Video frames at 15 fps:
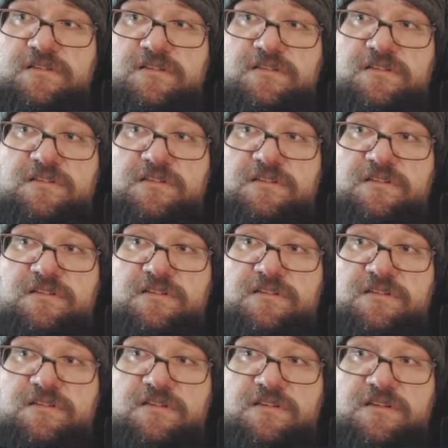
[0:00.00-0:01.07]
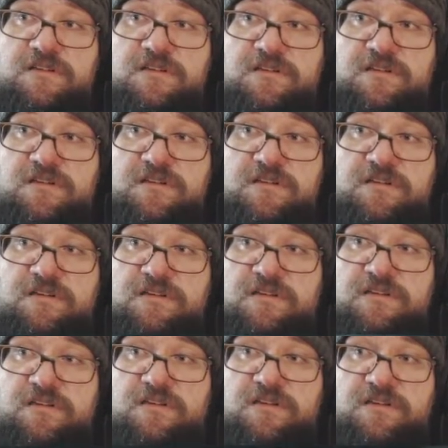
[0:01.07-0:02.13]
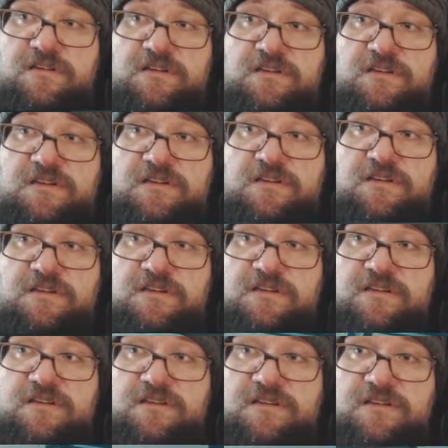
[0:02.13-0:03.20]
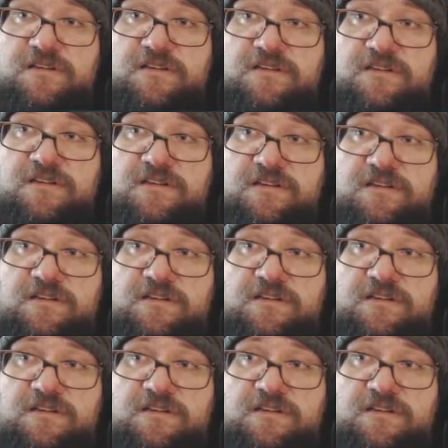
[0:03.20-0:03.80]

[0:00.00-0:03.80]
The person shown says nothing.